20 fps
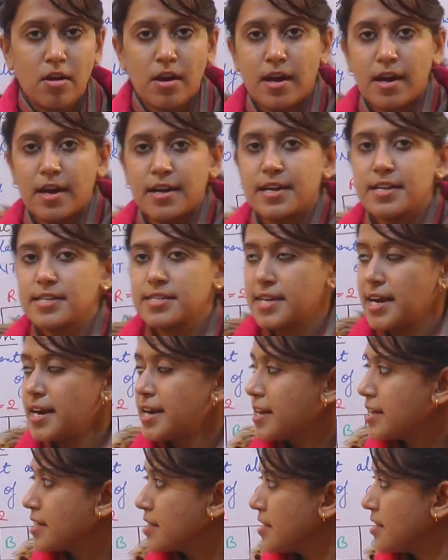
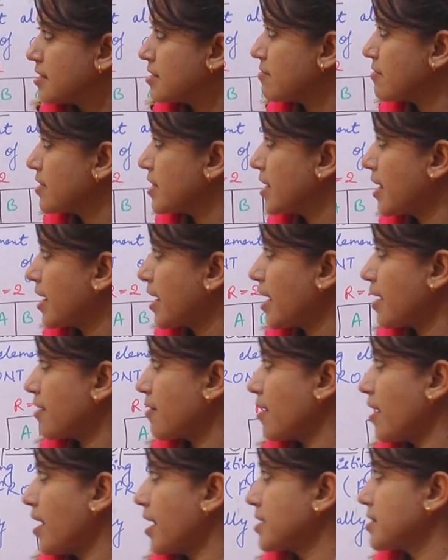Understanding this with an
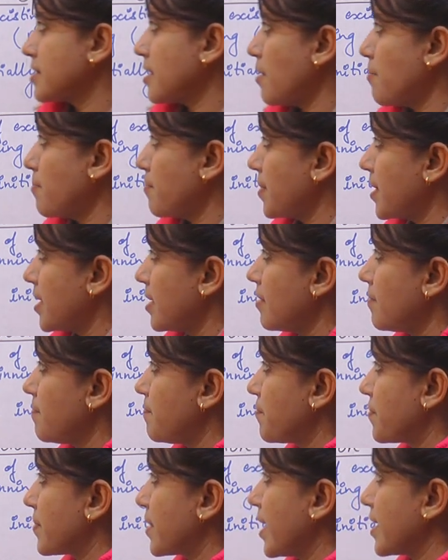example,
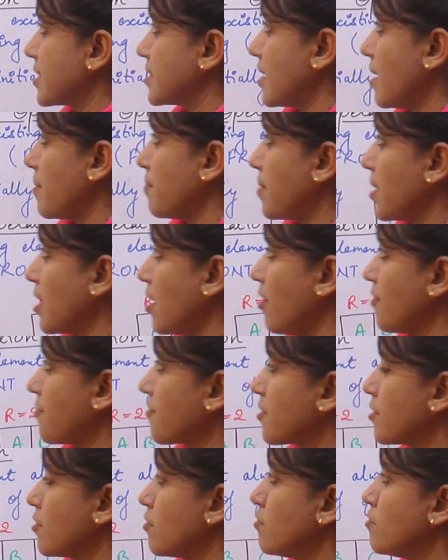the example
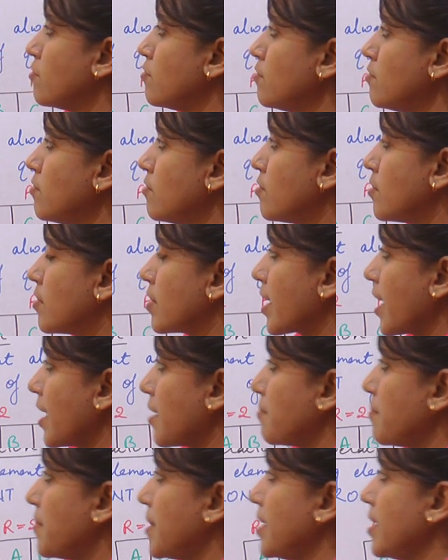of queue
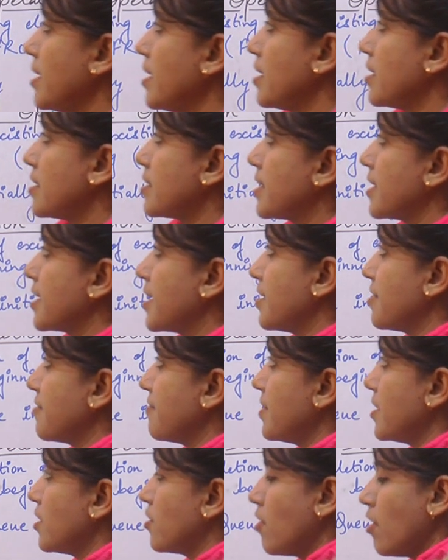can be ticket
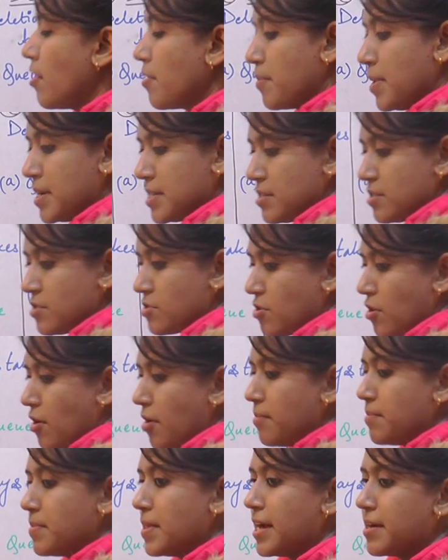window or bus
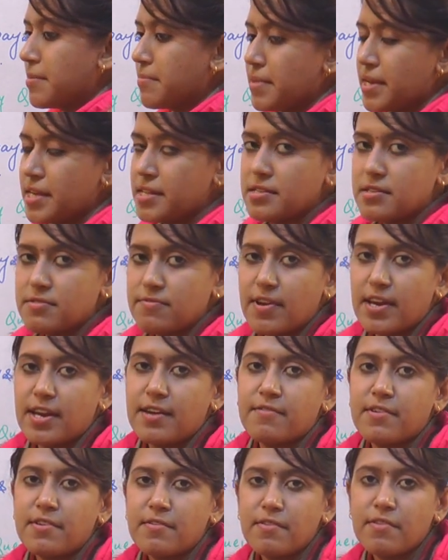stop. That means
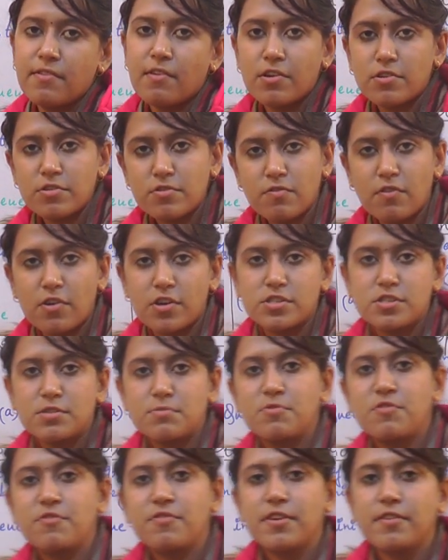whenever we want to watch a
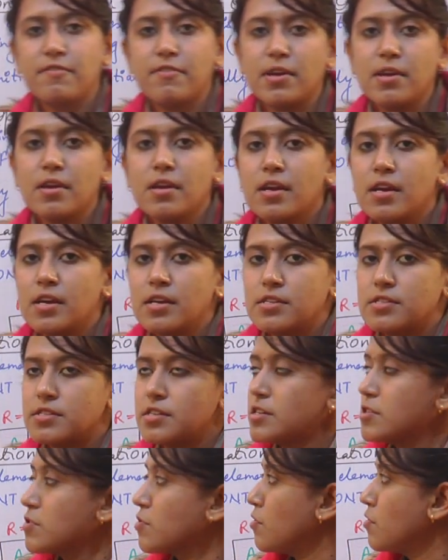movie, we
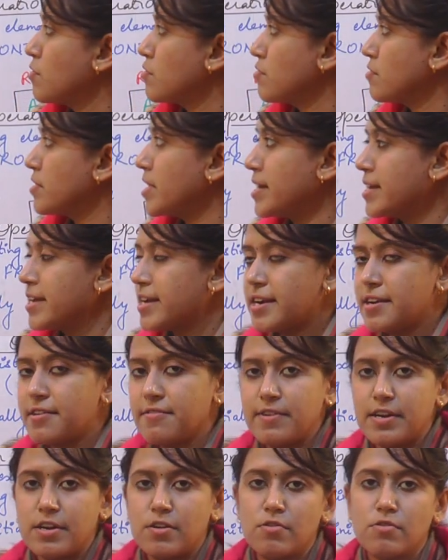just go to the ticket
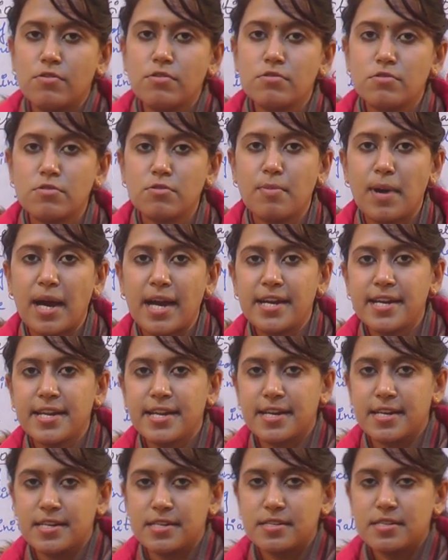window to buy
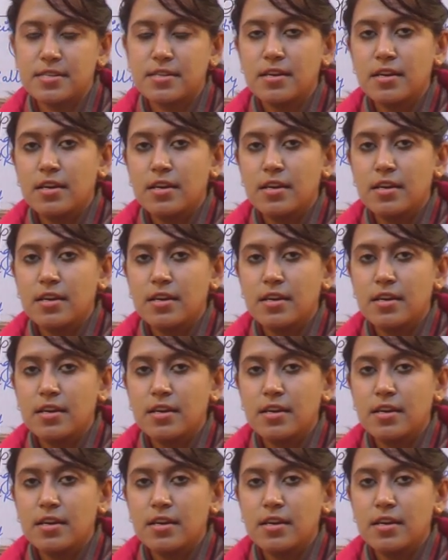tickets.